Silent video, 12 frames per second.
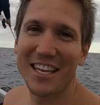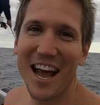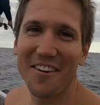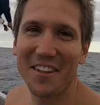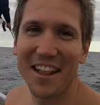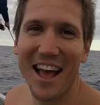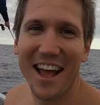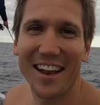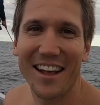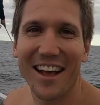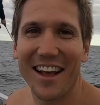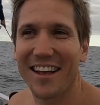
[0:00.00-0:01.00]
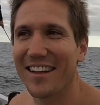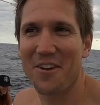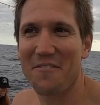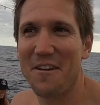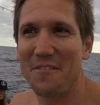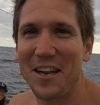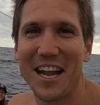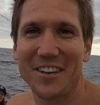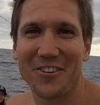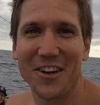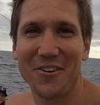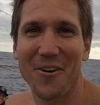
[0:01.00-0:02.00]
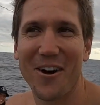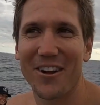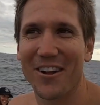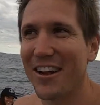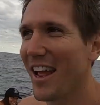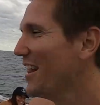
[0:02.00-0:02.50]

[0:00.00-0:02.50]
to dive in that uh, 58 degree water